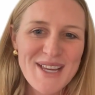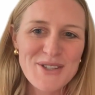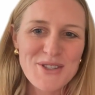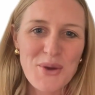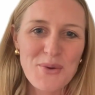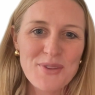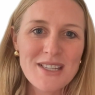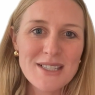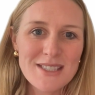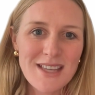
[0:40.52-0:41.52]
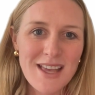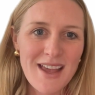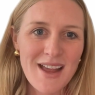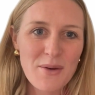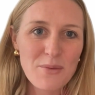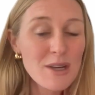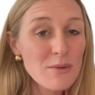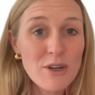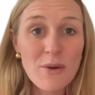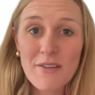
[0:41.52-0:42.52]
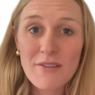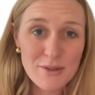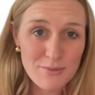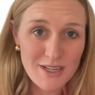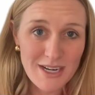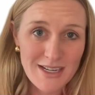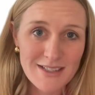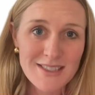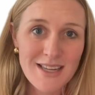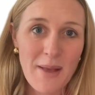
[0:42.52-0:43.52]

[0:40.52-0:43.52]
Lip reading: So this week, we don't have any readings.